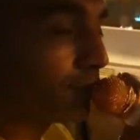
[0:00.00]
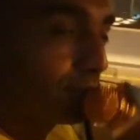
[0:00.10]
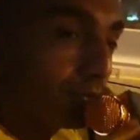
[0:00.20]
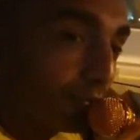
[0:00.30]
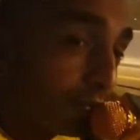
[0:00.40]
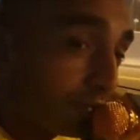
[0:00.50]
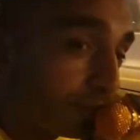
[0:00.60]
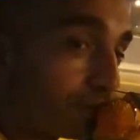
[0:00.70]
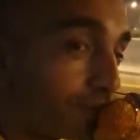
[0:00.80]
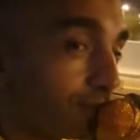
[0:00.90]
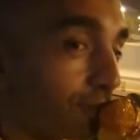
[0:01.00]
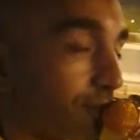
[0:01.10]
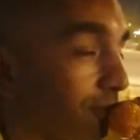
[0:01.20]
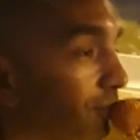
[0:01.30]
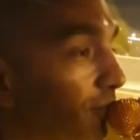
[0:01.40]
Second,
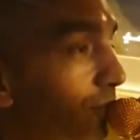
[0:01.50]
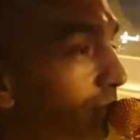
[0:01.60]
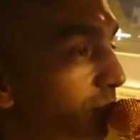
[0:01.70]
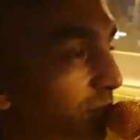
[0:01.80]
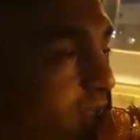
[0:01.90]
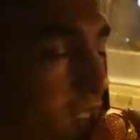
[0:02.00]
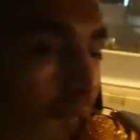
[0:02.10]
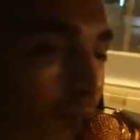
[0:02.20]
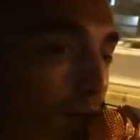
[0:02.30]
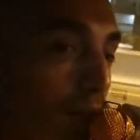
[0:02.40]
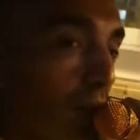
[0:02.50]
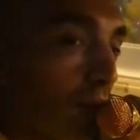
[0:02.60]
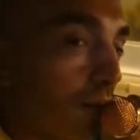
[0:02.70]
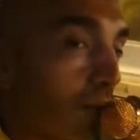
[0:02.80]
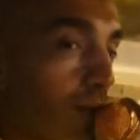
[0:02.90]
never you cook
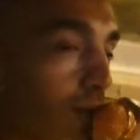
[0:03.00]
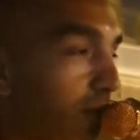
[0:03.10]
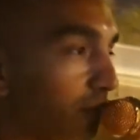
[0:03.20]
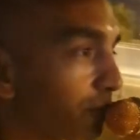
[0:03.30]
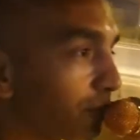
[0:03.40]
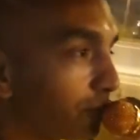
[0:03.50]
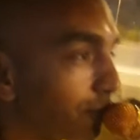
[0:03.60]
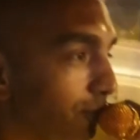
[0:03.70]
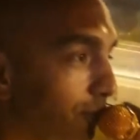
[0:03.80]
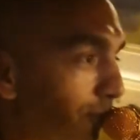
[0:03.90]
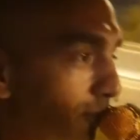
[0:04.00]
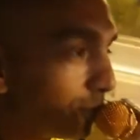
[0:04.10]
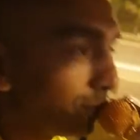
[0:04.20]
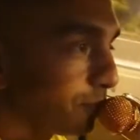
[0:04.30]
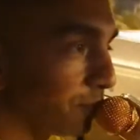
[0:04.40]
only 2-3 times
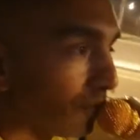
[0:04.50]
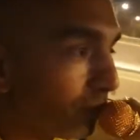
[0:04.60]
when I